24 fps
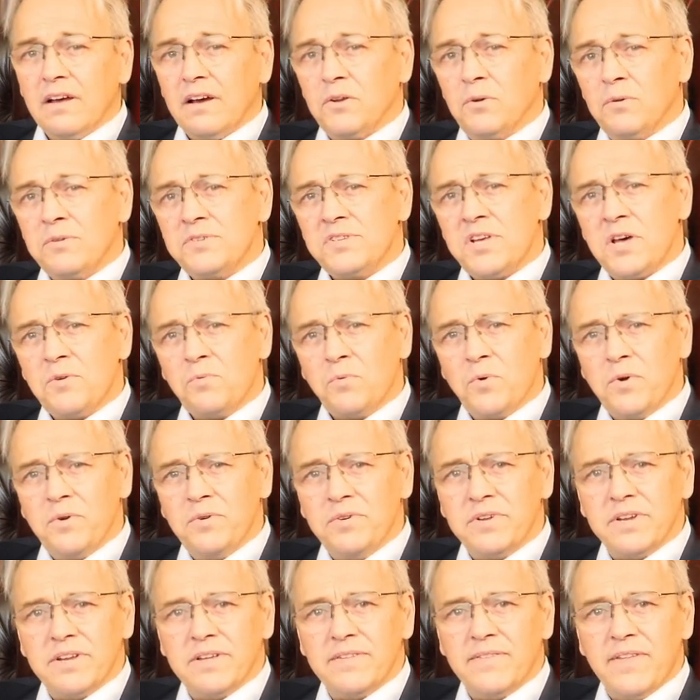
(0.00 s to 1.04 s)
And also
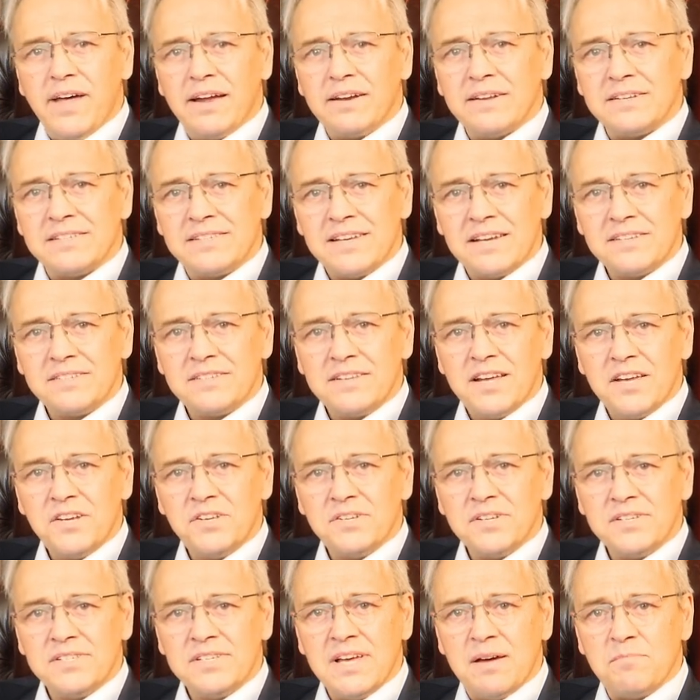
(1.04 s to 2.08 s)
wounded in that
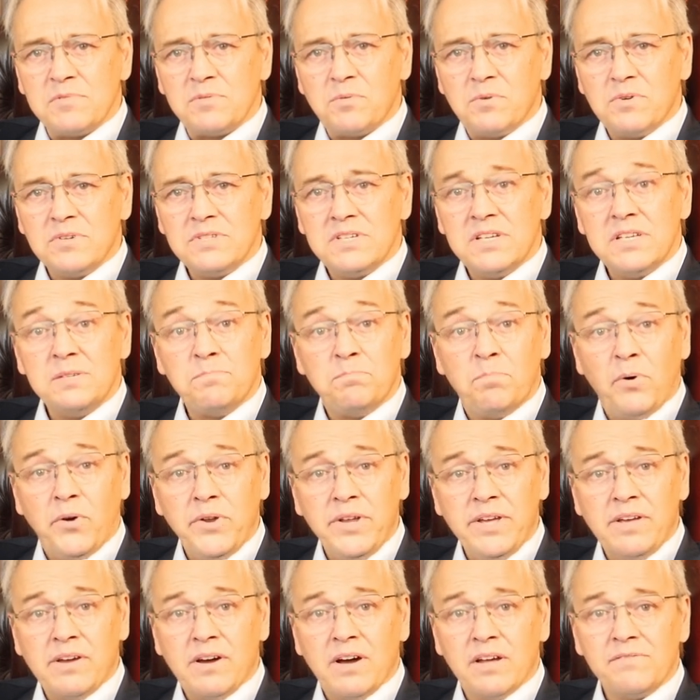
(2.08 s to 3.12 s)
assassination attempt was his
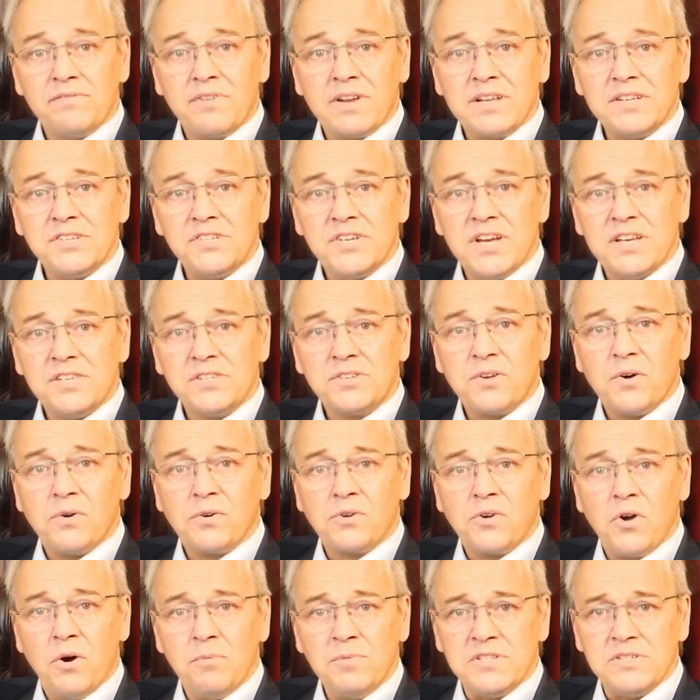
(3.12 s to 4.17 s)
bodyguard Francesco
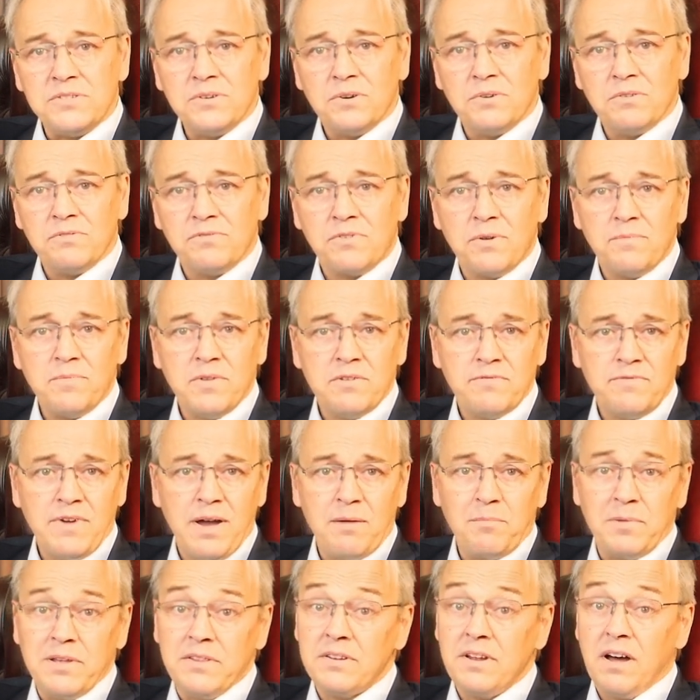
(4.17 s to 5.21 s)
Commisso from the
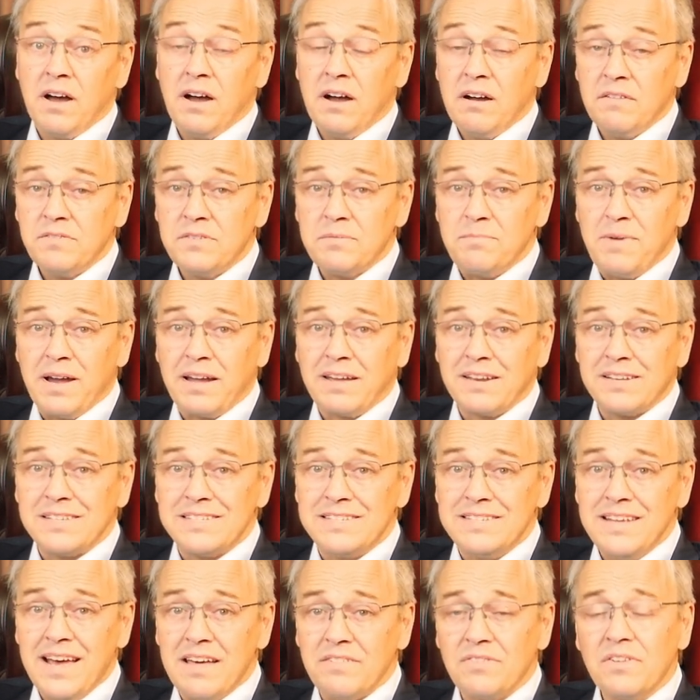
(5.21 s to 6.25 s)
family that after Macri's
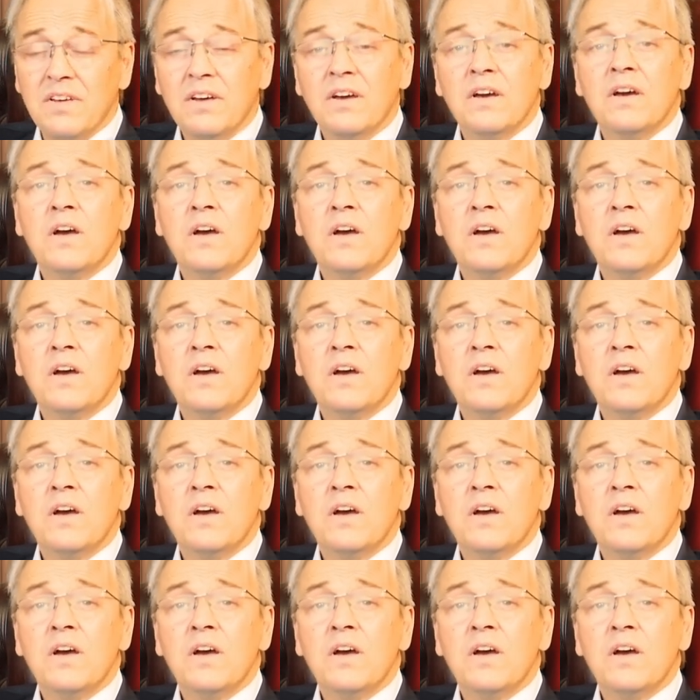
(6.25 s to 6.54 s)
death